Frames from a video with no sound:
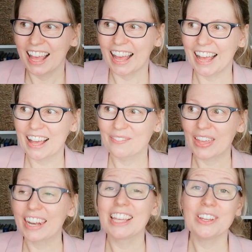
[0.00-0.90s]
And
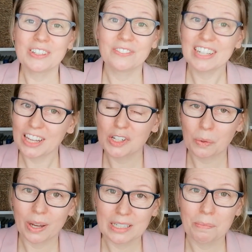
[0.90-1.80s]
I used videos
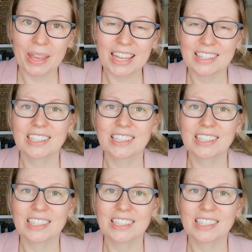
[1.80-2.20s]
quite a bit.